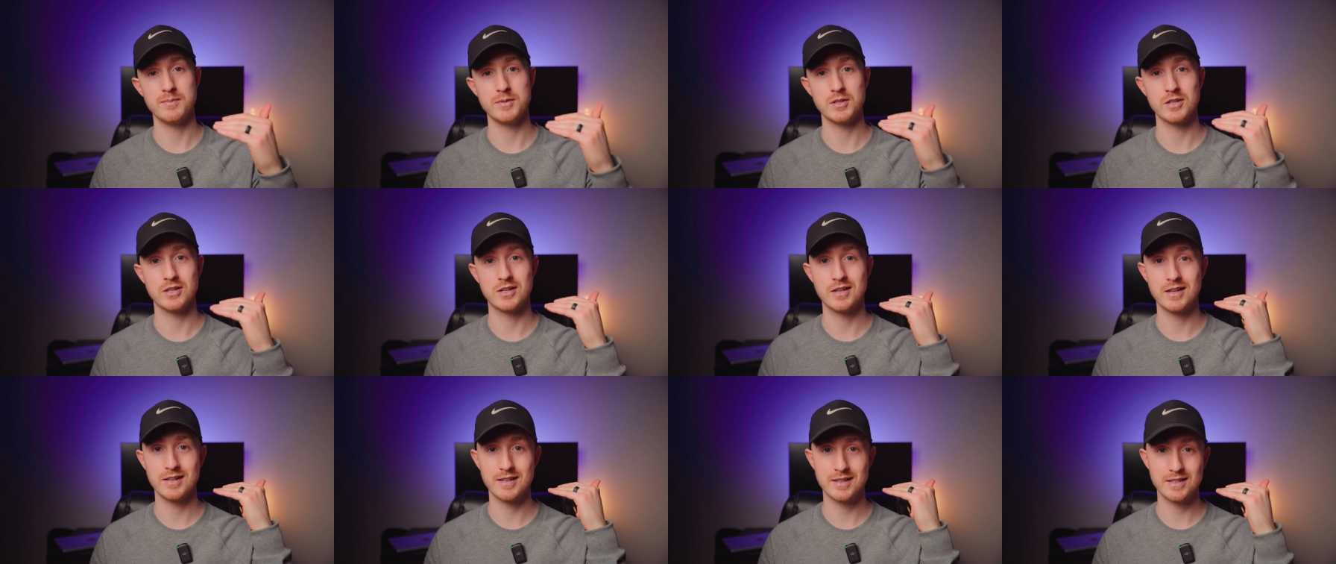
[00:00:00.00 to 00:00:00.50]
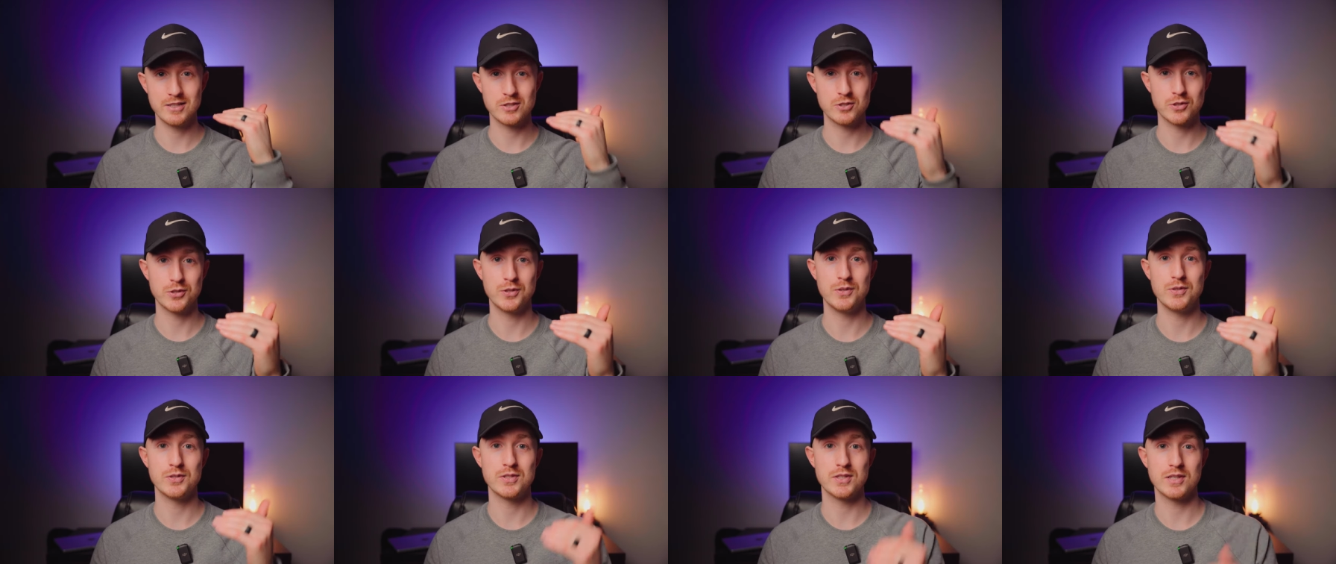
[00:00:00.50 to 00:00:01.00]
you're going to
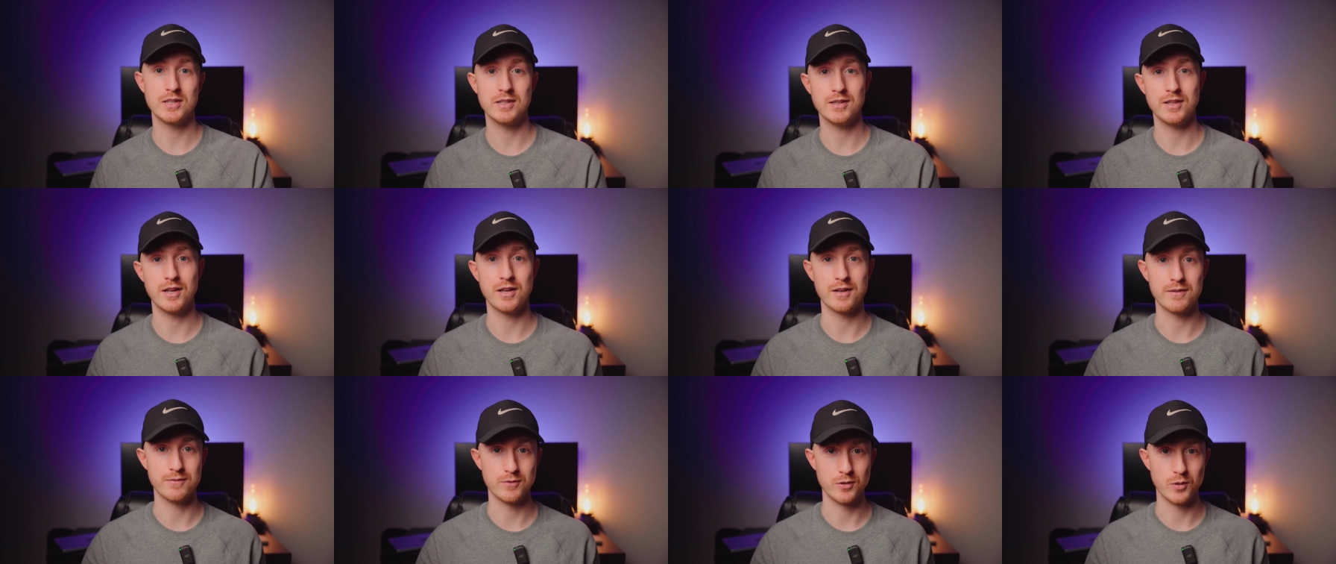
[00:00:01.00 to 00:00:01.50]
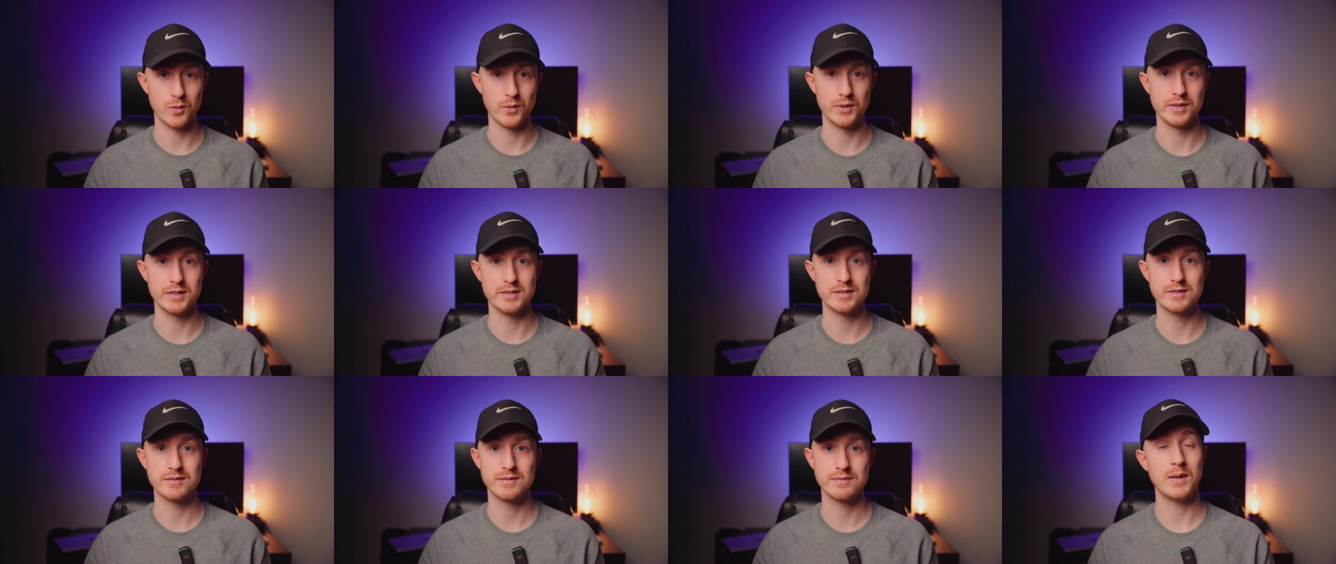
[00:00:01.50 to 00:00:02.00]
introduce a lot of
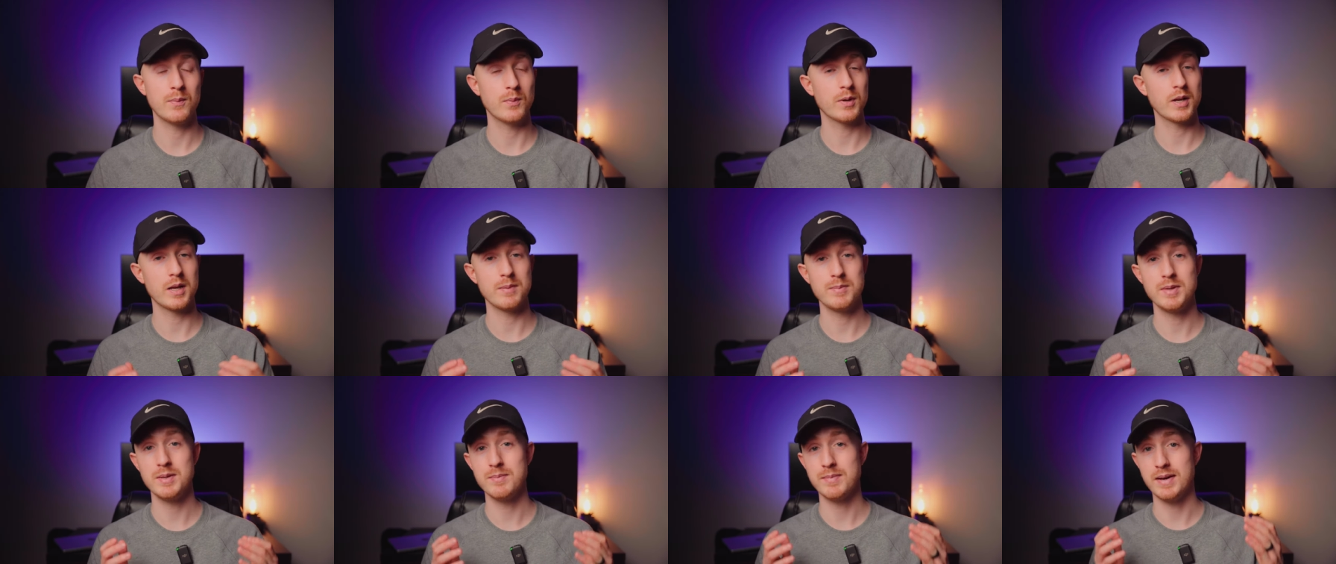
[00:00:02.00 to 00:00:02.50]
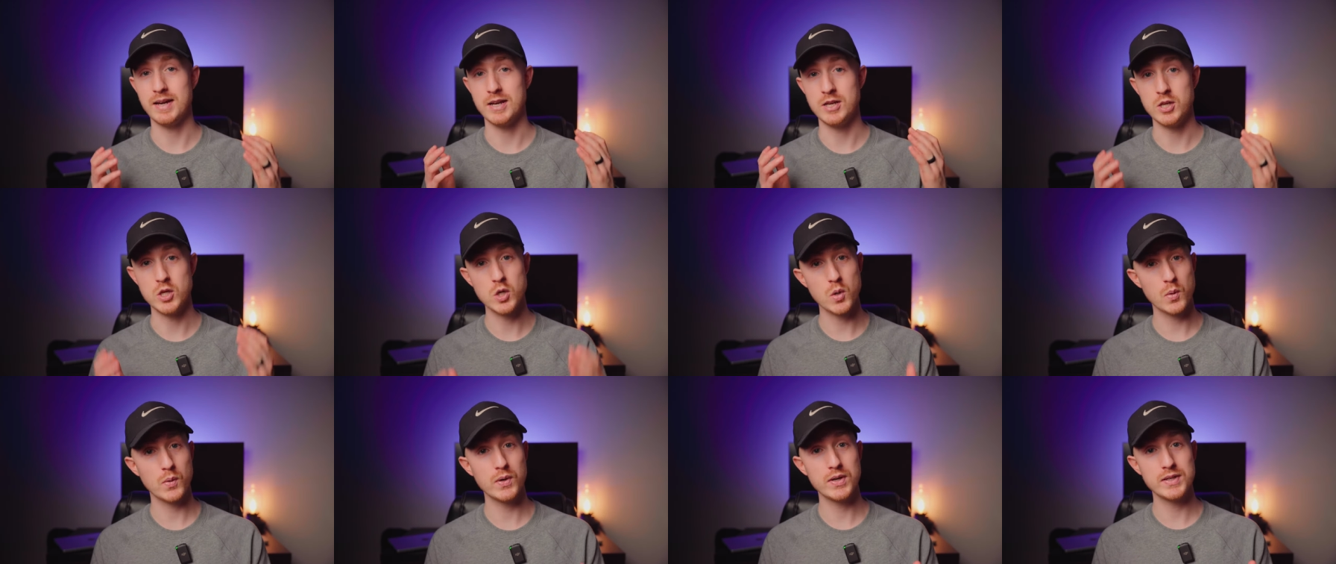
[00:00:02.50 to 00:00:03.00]
noise. And what I mean by
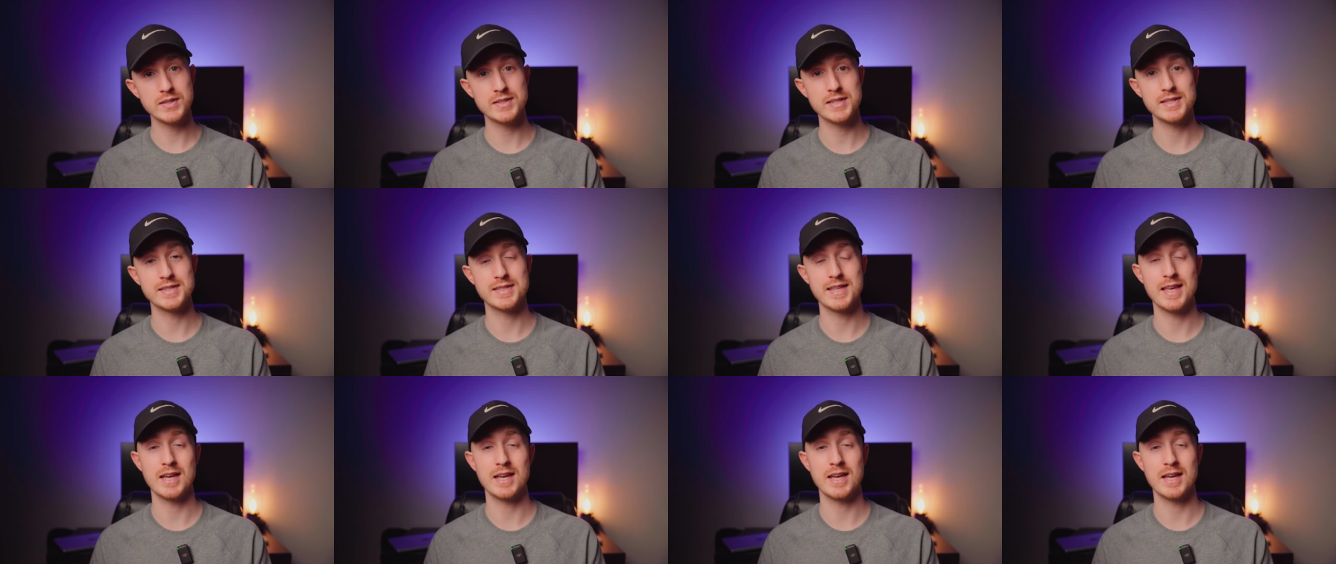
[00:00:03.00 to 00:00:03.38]
noise is